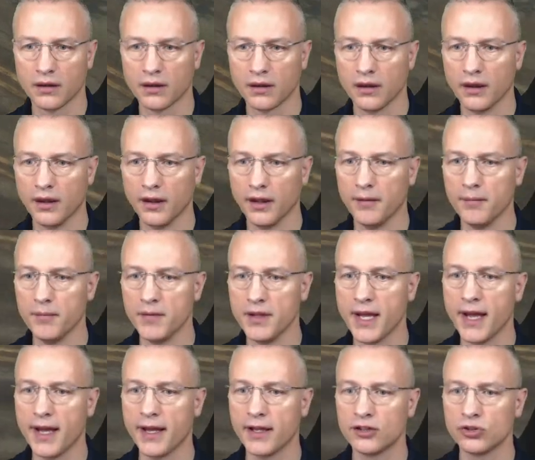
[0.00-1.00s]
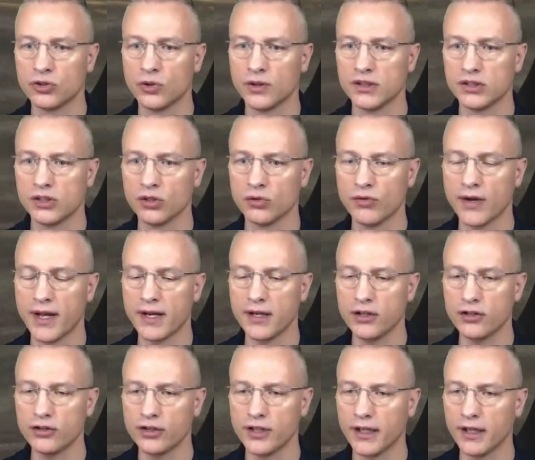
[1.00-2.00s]
Yeah, so it's the
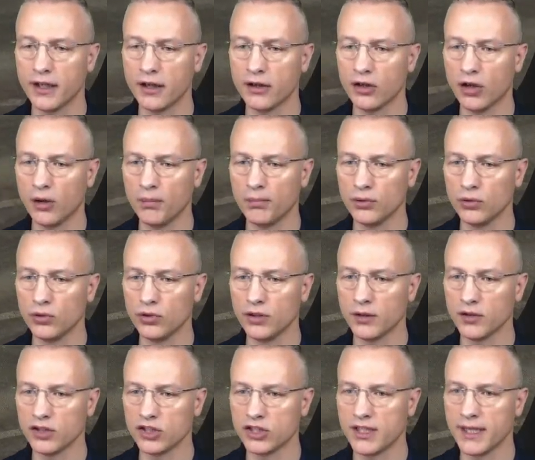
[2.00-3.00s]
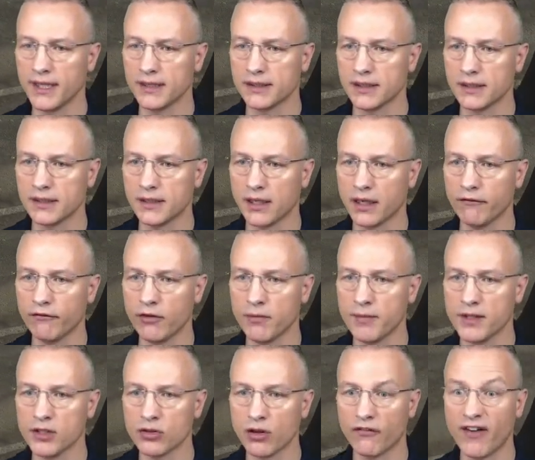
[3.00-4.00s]
rendering and uploading which takes the time for me.
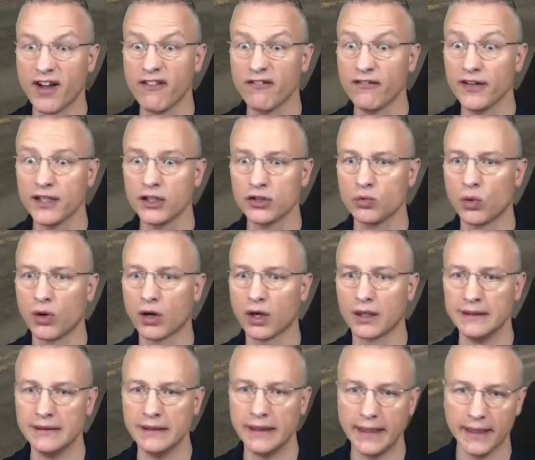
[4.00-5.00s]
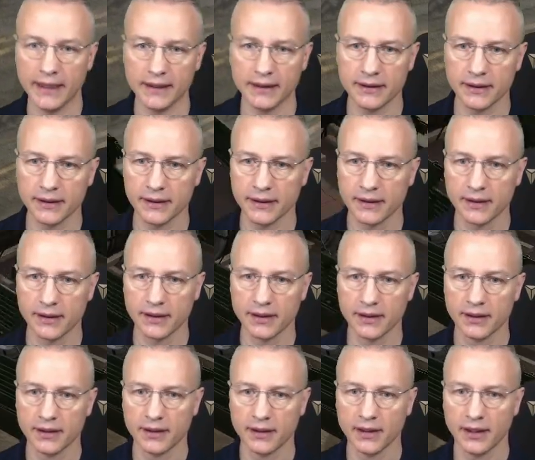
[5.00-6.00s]
So if I finish work late,
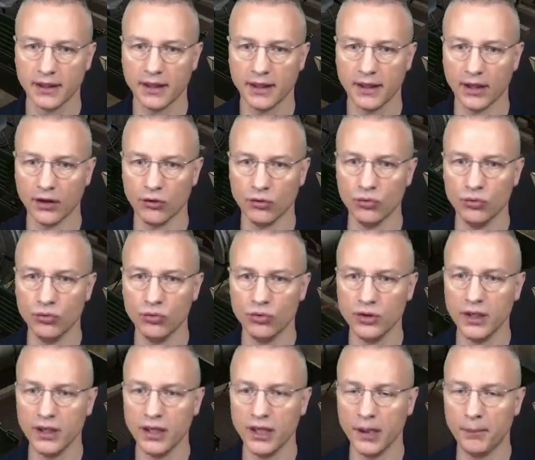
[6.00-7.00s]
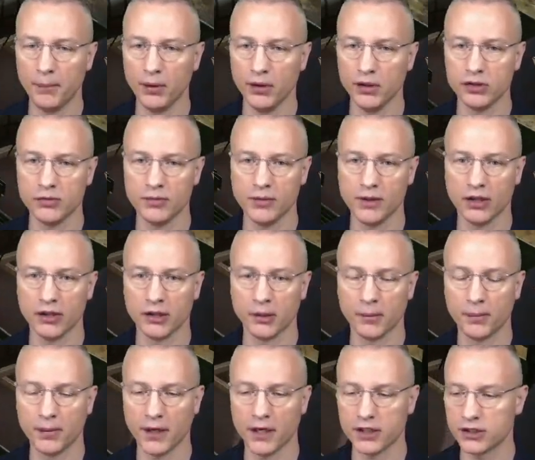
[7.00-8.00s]
it really puts me under
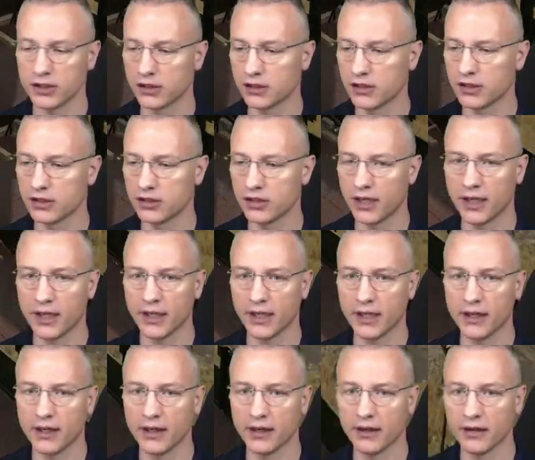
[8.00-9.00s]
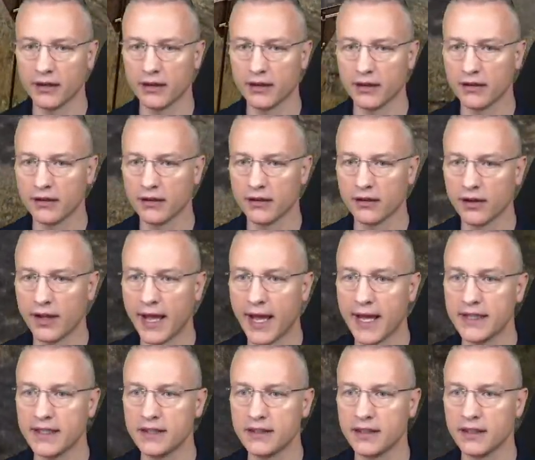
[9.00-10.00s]
pressure to try and get it
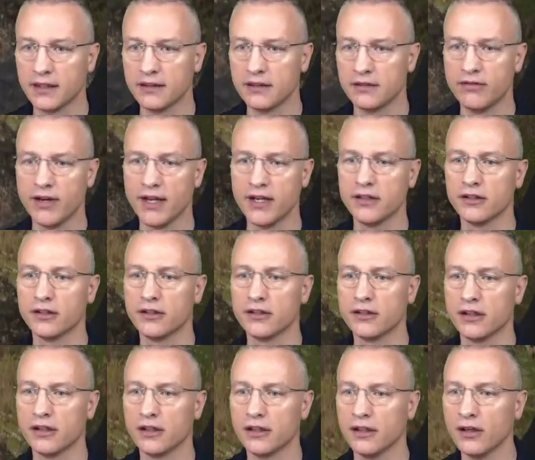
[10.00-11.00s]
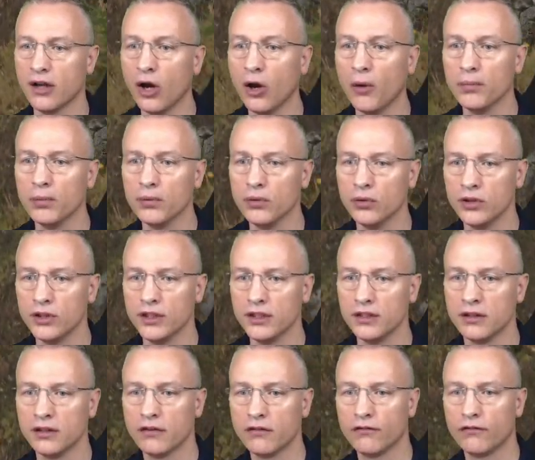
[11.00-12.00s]
edited, rendered and uploaded
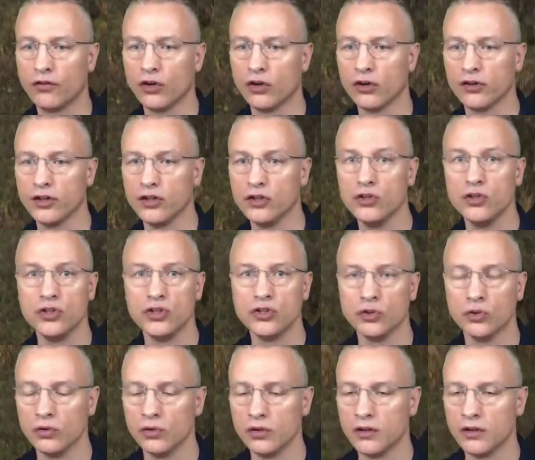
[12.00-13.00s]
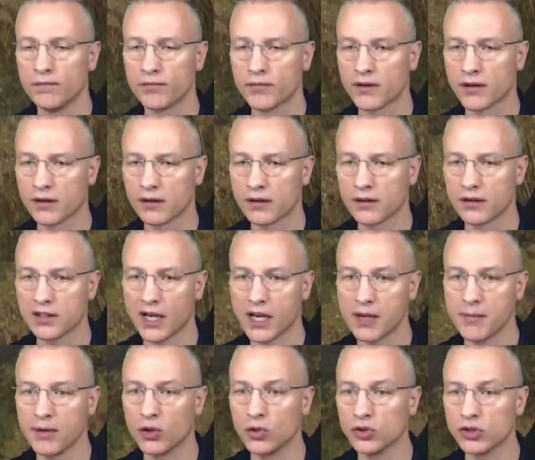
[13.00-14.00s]
for the usual time
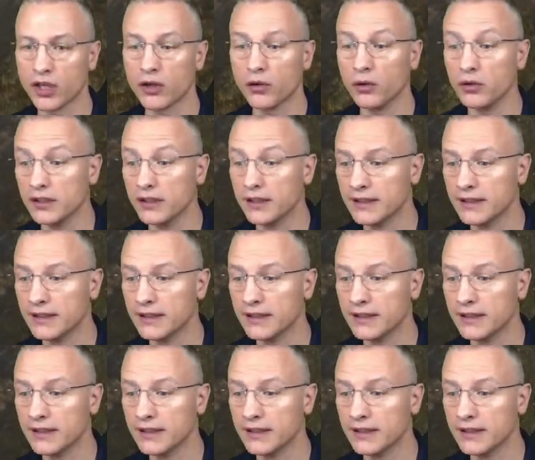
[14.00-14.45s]
it goes out.